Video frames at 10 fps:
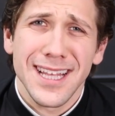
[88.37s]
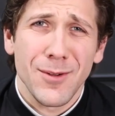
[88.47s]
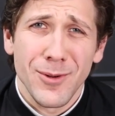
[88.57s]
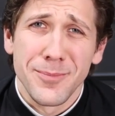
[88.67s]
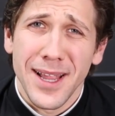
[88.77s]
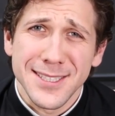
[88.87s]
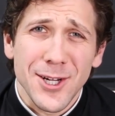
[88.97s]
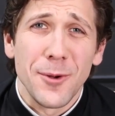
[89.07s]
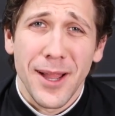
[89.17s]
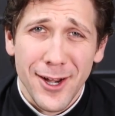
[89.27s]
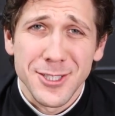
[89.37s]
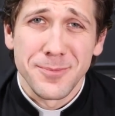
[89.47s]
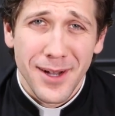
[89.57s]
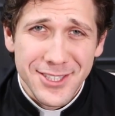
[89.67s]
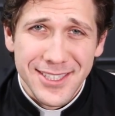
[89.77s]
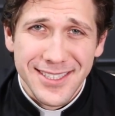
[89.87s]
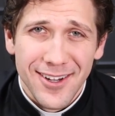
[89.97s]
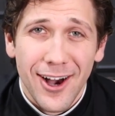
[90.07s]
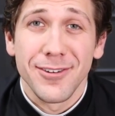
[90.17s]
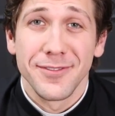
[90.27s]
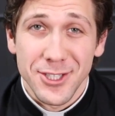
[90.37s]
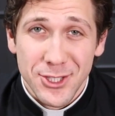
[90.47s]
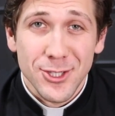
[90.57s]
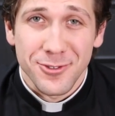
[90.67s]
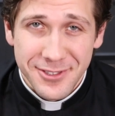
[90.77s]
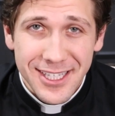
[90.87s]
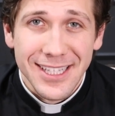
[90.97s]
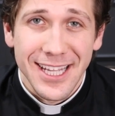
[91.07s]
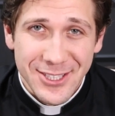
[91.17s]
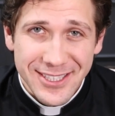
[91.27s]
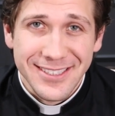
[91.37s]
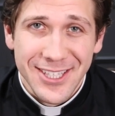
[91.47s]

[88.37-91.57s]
like we were basing our parish budget off of the children's collection.